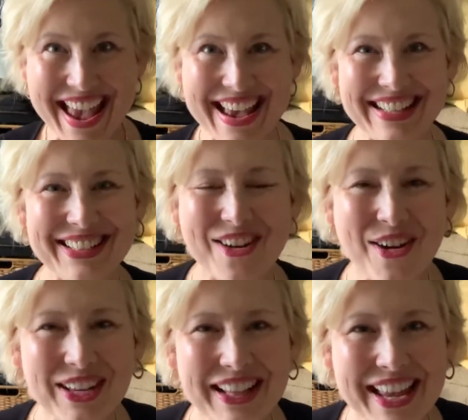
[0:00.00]
it's
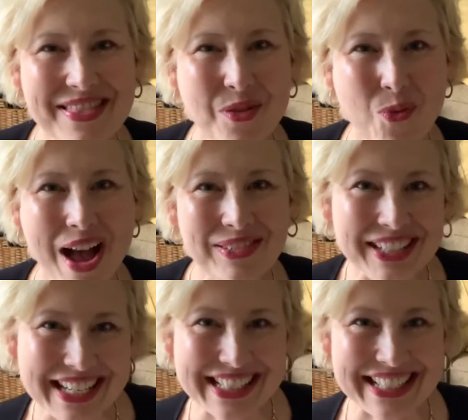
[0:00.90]
Carla Clayton, the
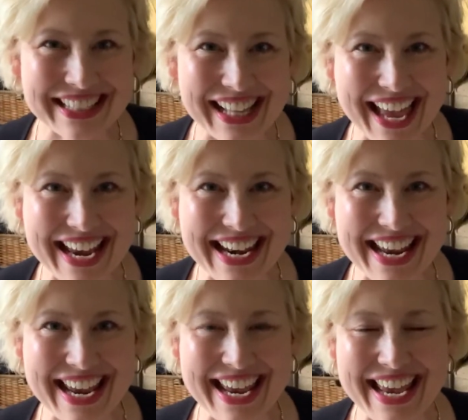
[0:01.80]
Wellness
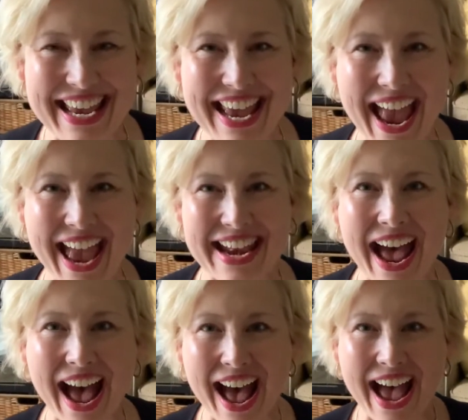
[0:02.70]
Lady, and
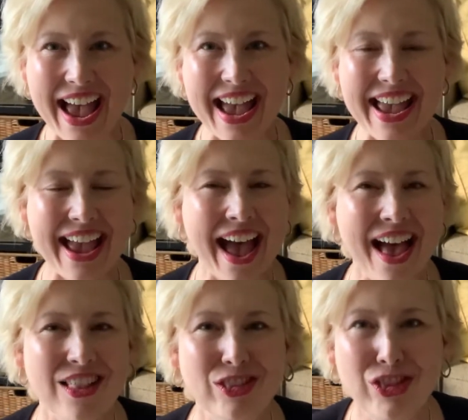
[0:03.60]
I
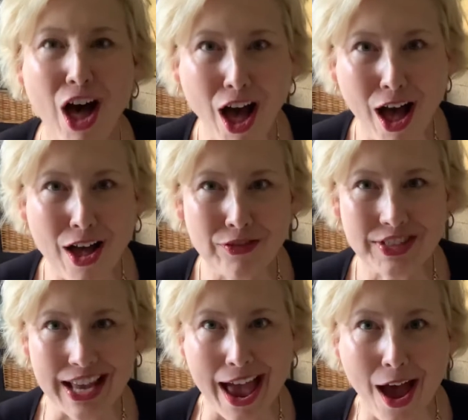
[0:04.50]
love
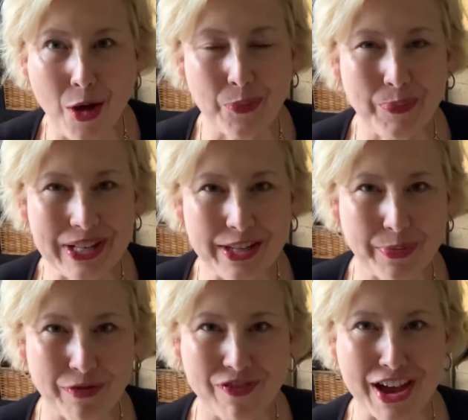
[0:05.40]
to help busy
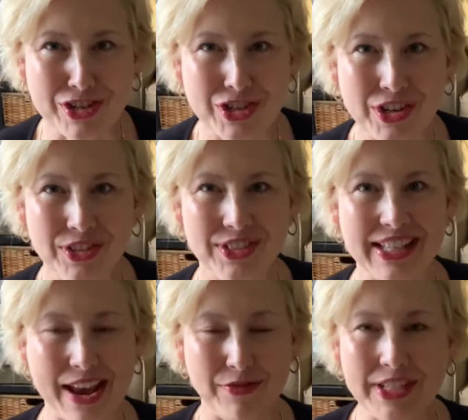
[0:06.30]
professionals
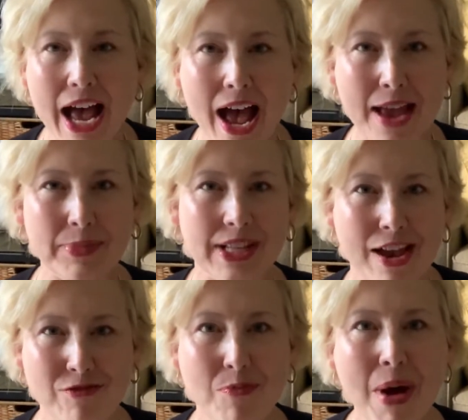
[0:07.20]
save time,
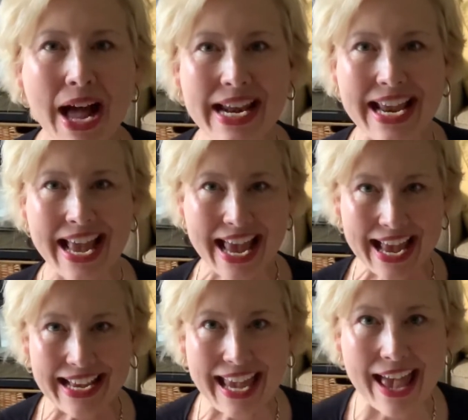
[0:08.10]
save money,
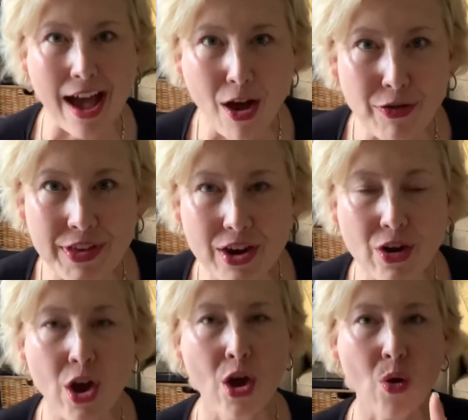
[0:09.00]
and get
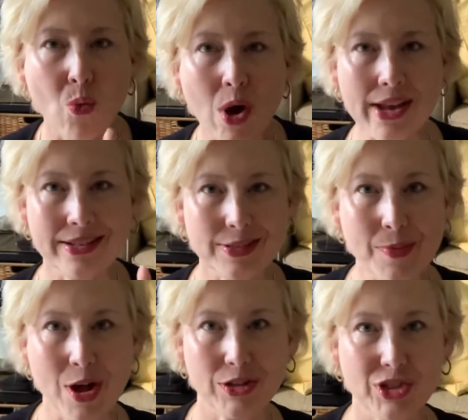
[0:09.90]
healthier one
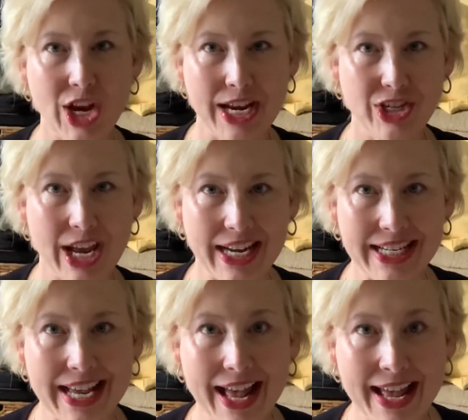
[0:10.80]
small change at a
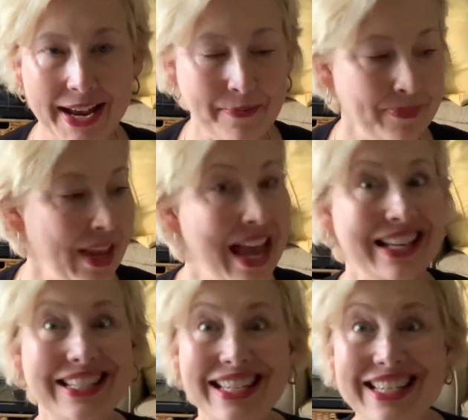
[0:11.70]
time.
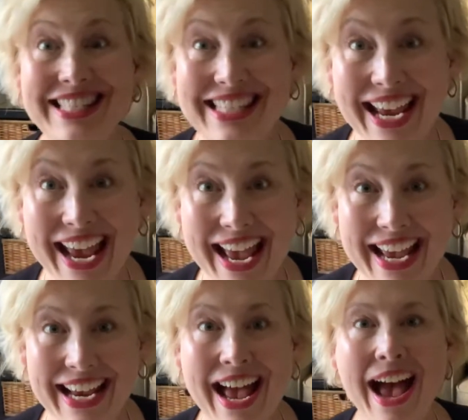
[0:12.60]

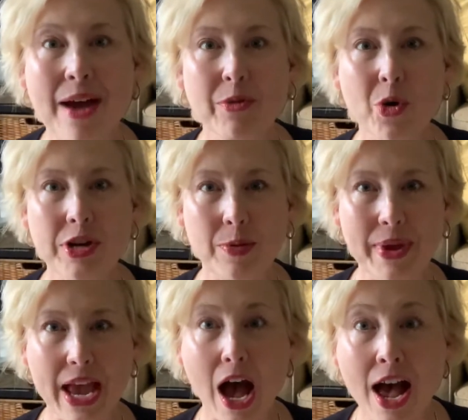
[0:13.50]
Today, I'm going to
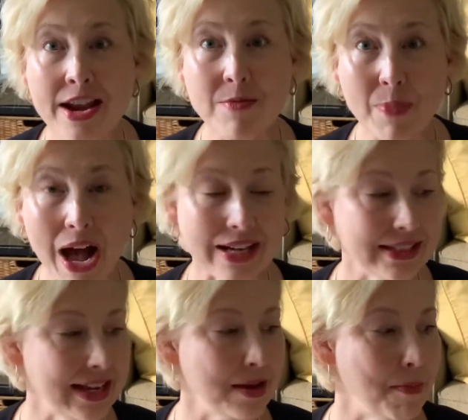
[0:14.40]
be
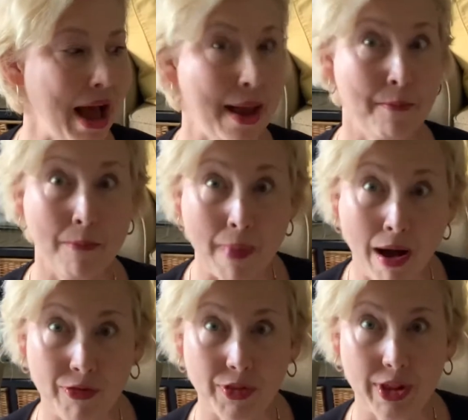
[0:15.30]
unboxing my
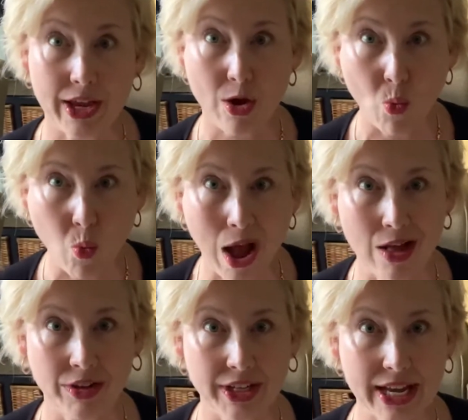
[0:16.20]
monthly
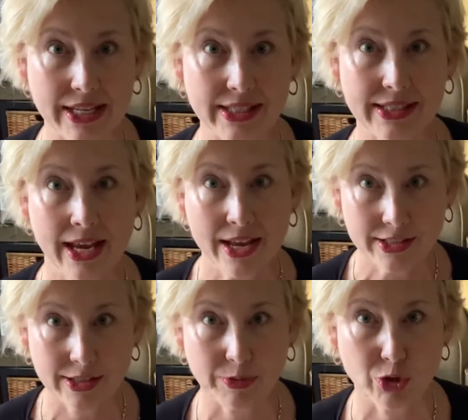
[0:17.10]
wellness
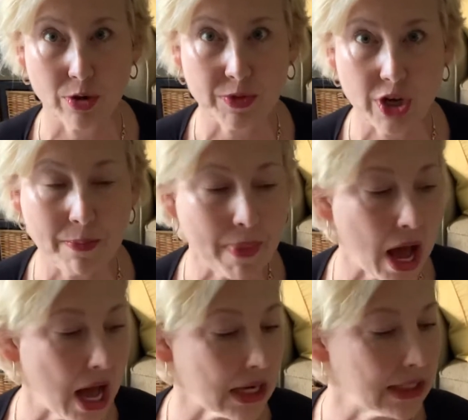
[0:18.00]
subscription
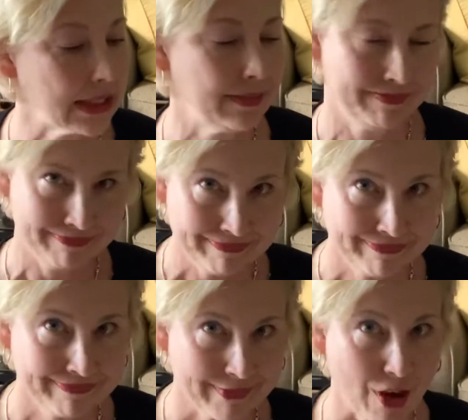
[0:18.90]
box
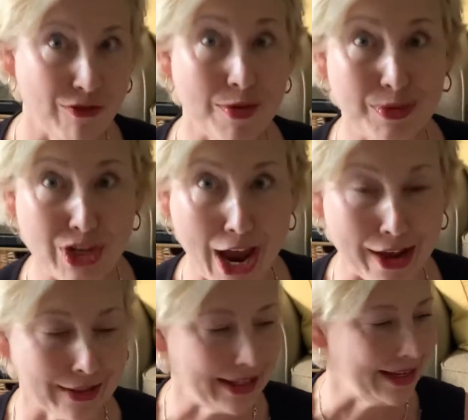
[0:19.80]
from Shaklee.